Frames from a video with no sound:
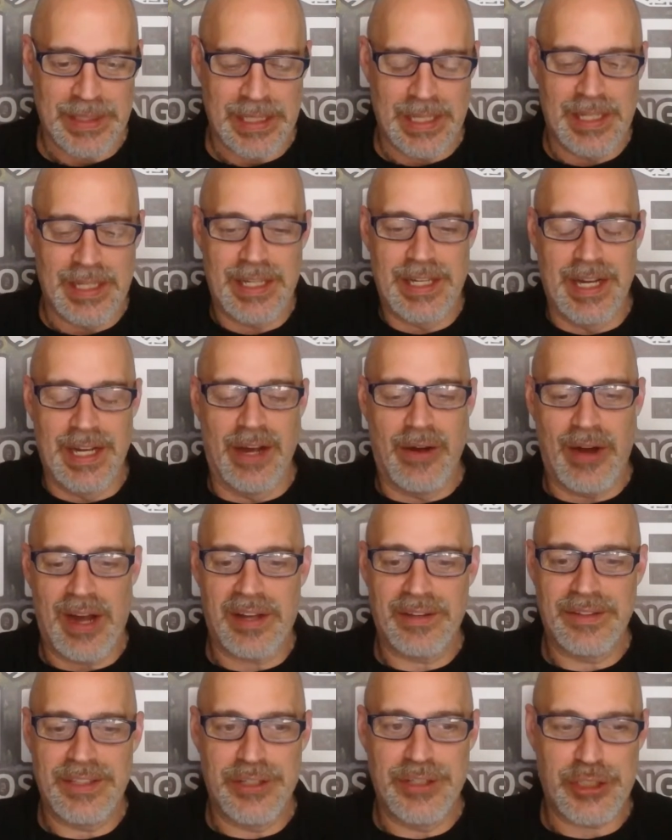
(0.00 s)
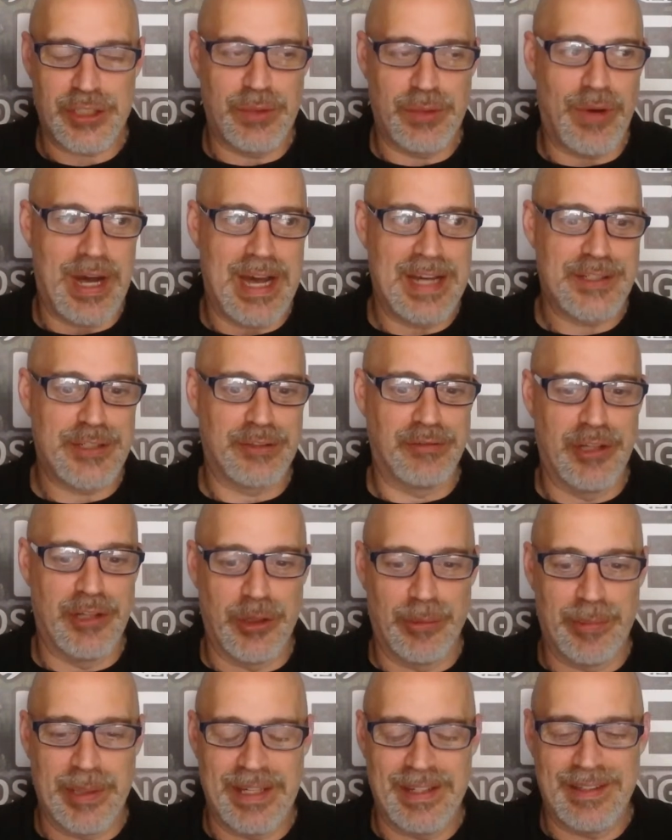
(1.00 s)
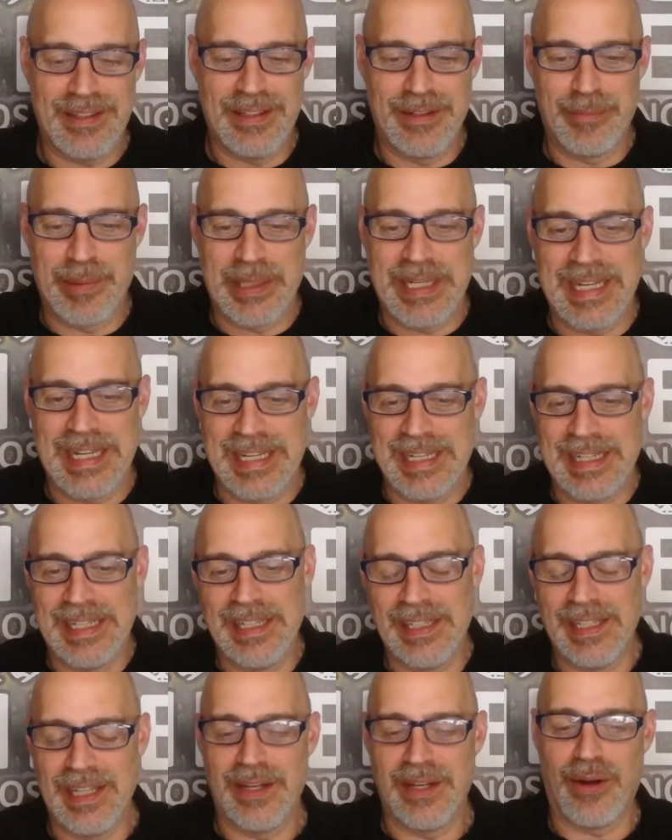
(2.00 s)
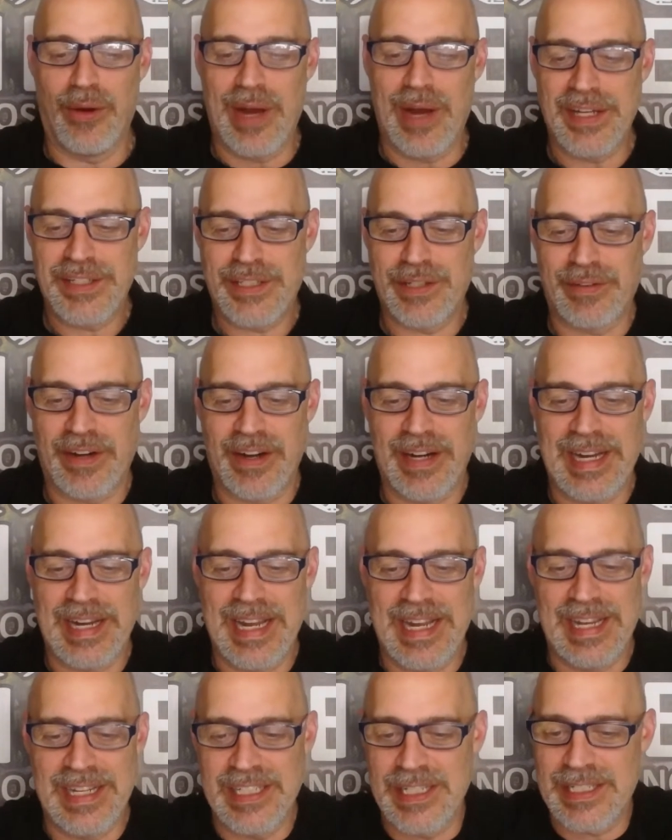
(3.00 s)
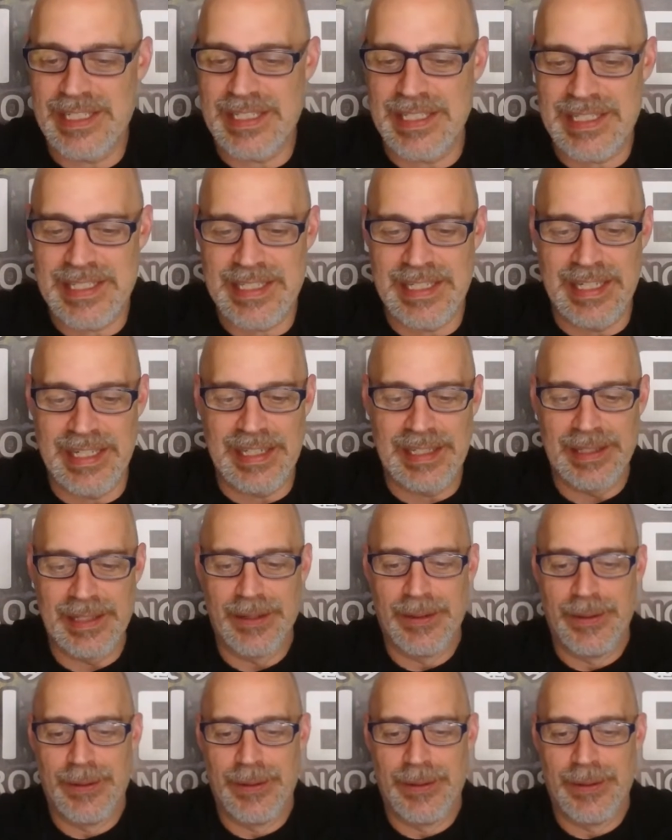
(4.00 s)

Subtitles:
You know, I'll usually watch a little bit in the beginning, and then I'll watch the very end just to see.